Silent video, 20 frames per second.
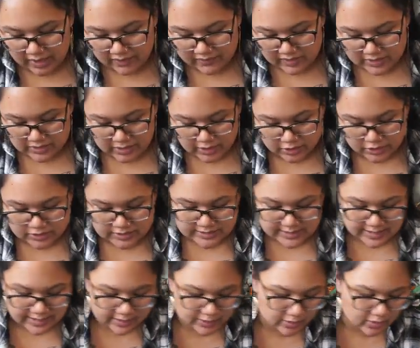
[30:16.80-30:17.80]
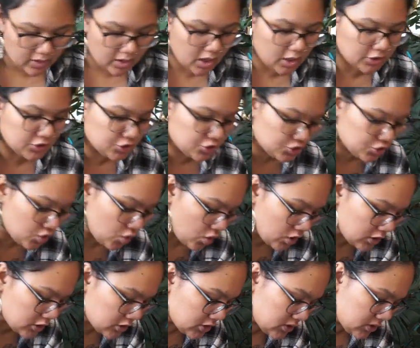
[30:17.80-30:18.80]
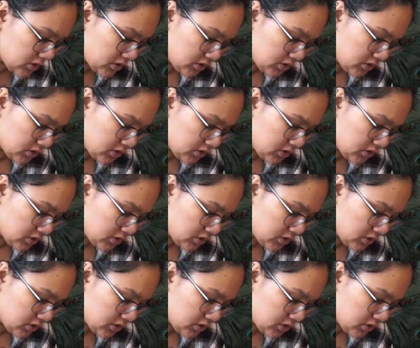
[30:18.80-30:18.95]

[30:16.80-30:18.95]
having their sale on shorts.